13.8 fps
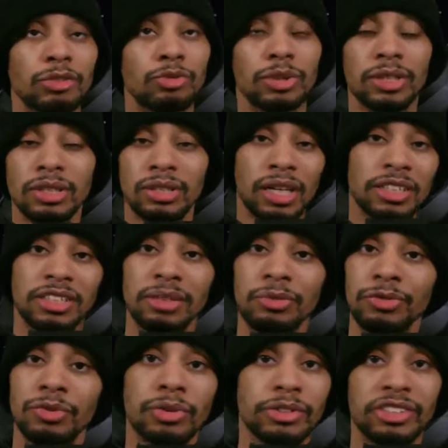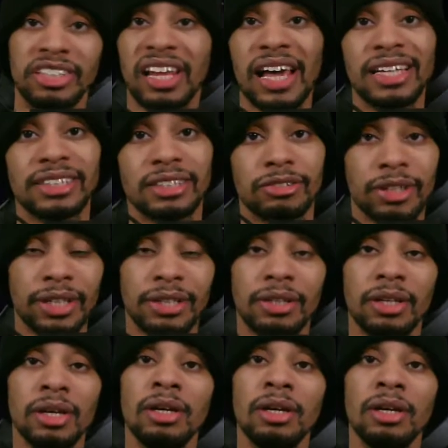what it is. Like I said before, it's a classic, right?